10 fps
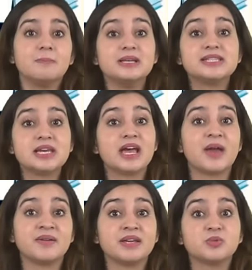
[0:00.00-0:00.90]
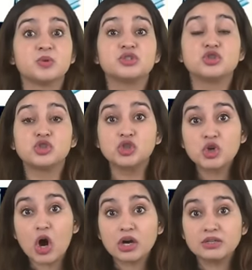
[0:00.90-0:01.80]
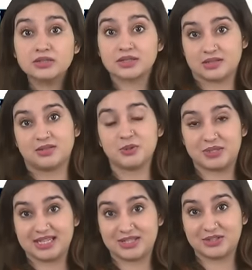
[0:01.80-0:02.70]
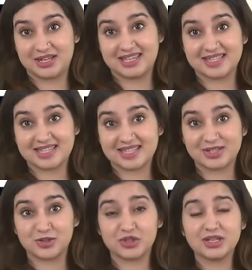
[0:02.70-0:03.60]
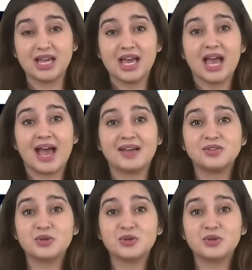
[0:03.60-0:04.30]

Mr. Herriot was shocked to see Tricky's condition and